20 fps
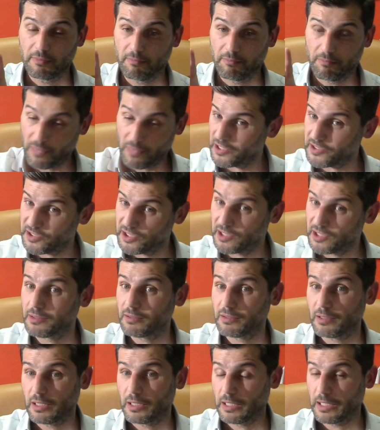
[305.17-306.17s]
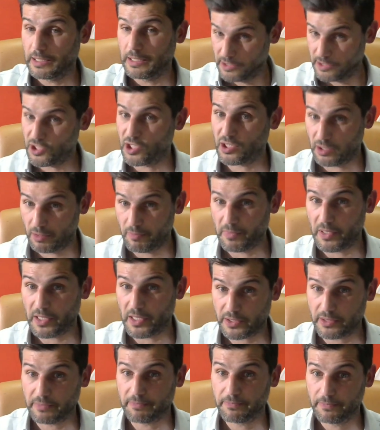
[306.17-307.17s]
marketing and digital
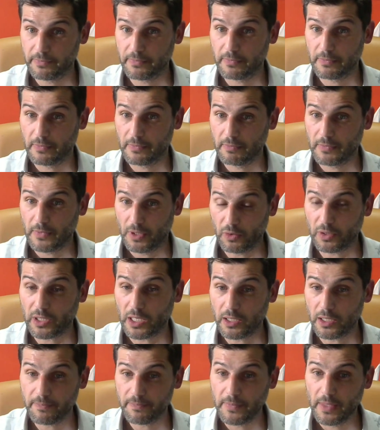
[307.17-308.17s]
marketing. Okay?